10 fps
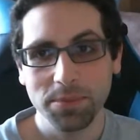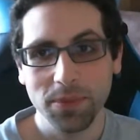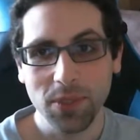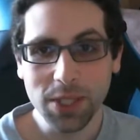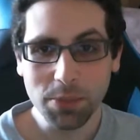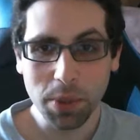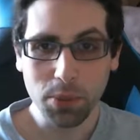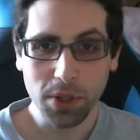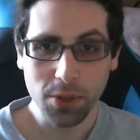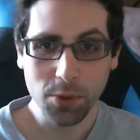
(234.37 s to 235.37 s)
this would be
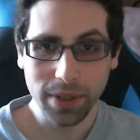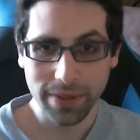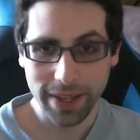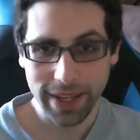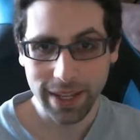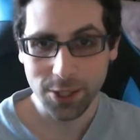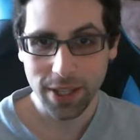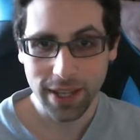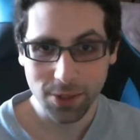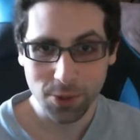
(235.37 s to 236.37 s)
pretty cool if I can actually
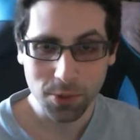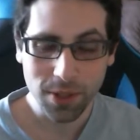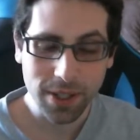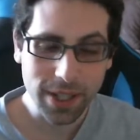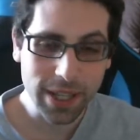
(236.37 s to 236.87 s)
get it to work,